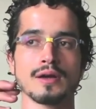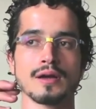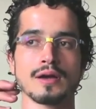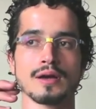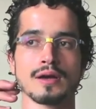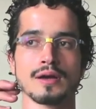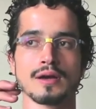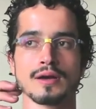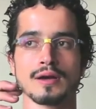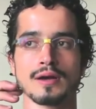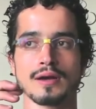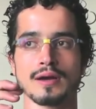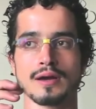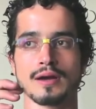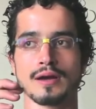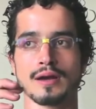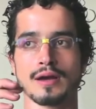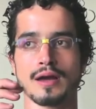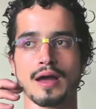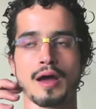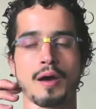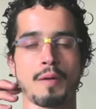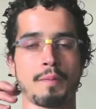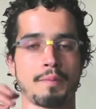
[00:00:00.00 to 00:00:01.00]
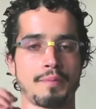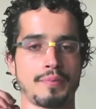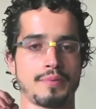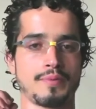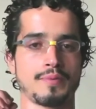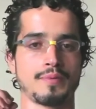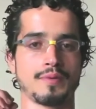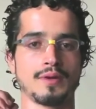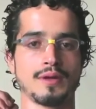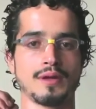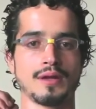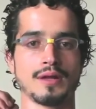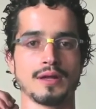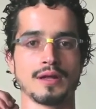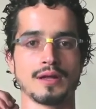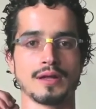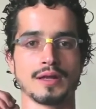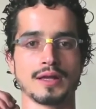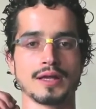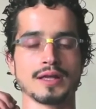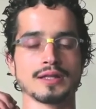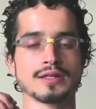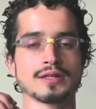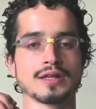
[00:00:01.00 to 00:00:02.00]
help.
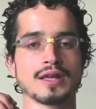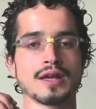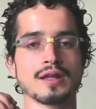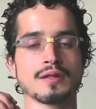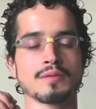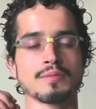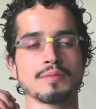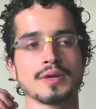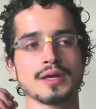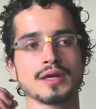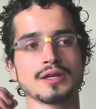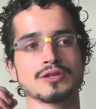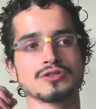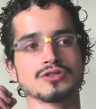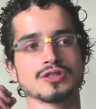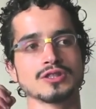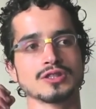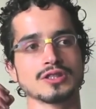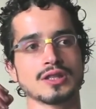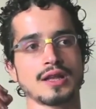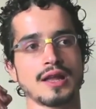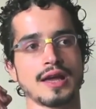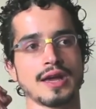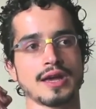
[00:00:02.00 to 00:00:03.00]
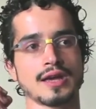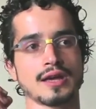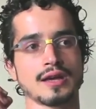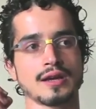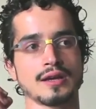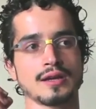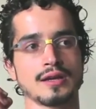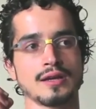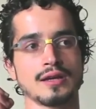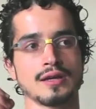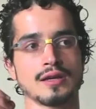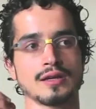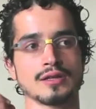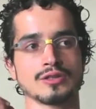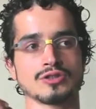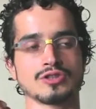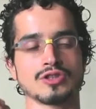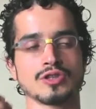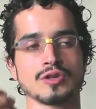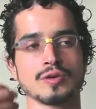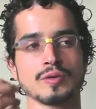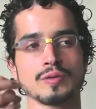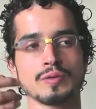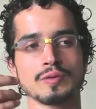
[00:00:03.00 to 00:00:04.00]
It can be just like
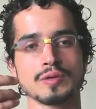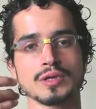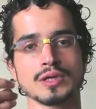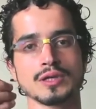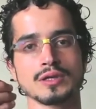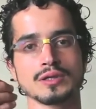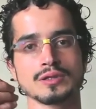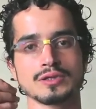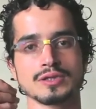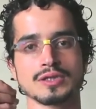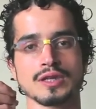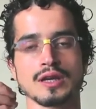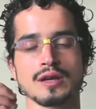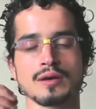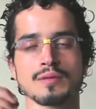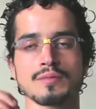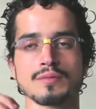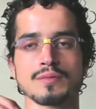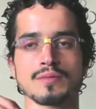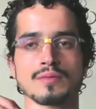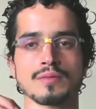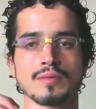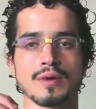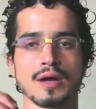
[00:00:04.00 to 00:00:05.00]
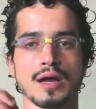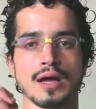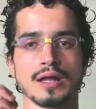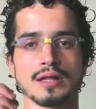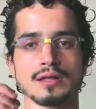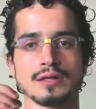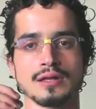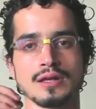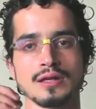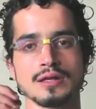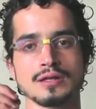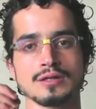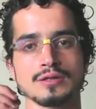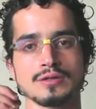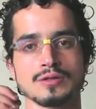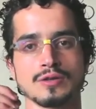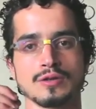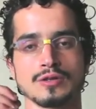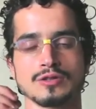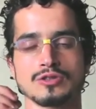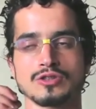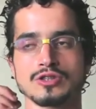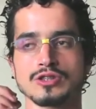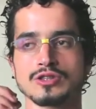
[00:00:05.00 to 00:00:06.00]
chewing some anise
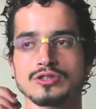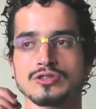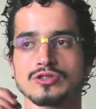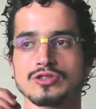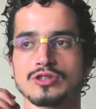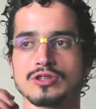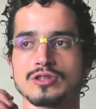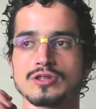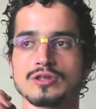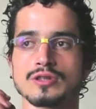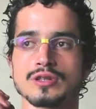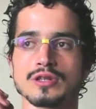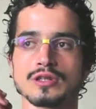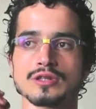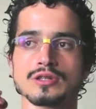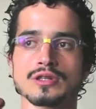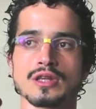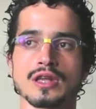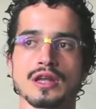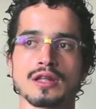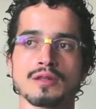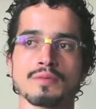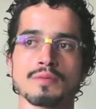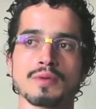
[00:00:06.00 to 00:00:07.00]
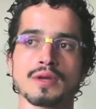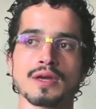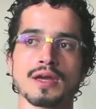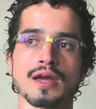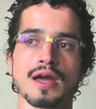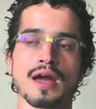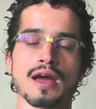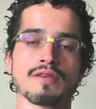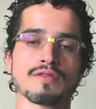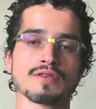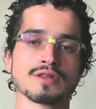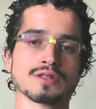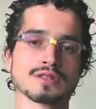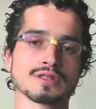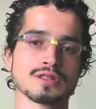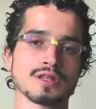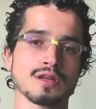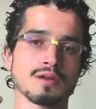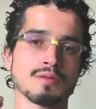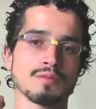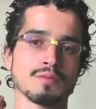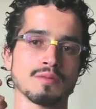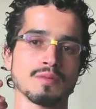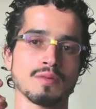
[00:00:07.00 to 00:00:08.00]
or ginger, it can be having
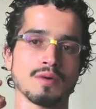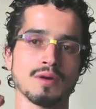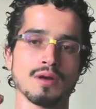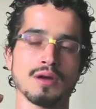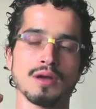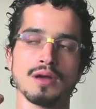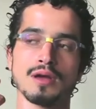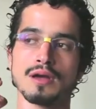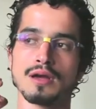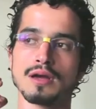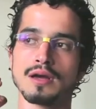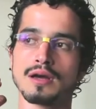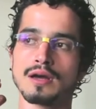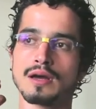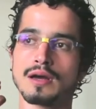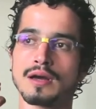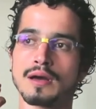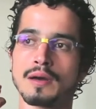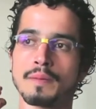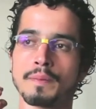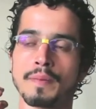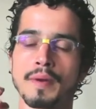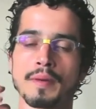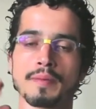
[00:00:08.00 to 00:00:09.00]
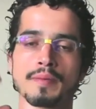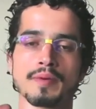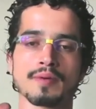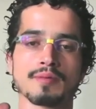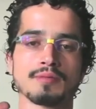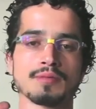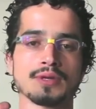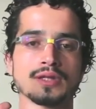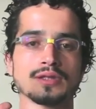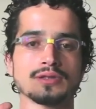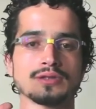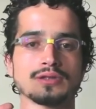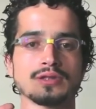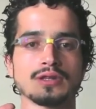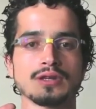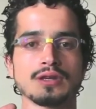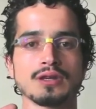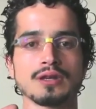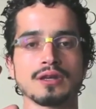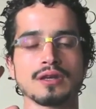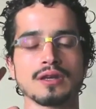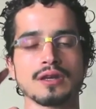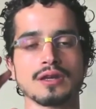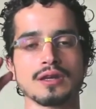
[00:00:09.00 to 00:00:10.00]
some peppermint
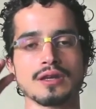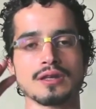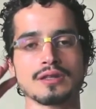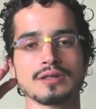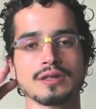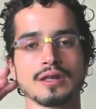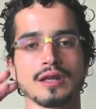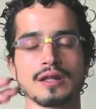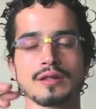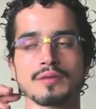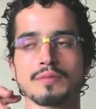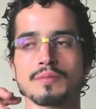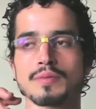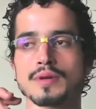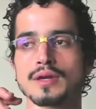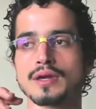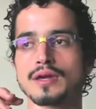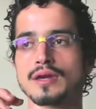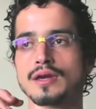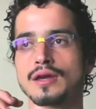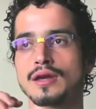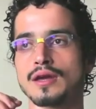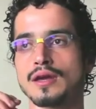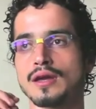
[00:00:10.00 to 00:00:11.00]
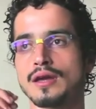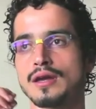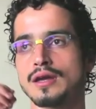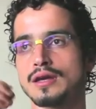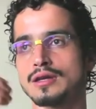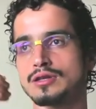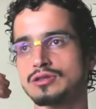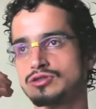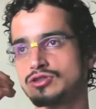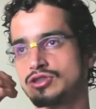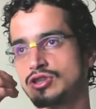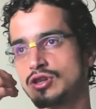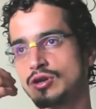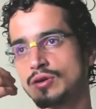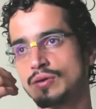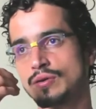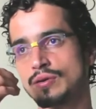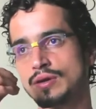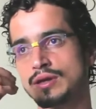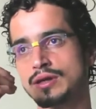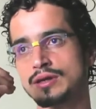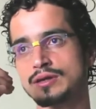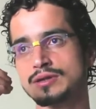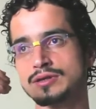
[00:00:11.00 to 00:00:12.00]
tea, it can be
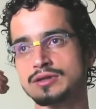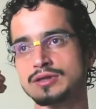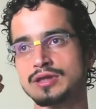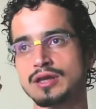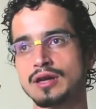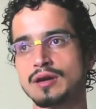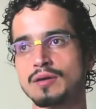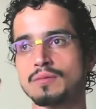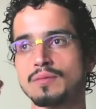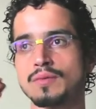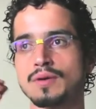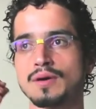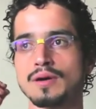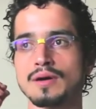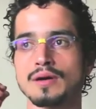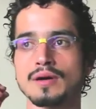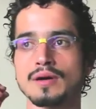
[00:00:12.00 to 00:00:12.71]
chewing some,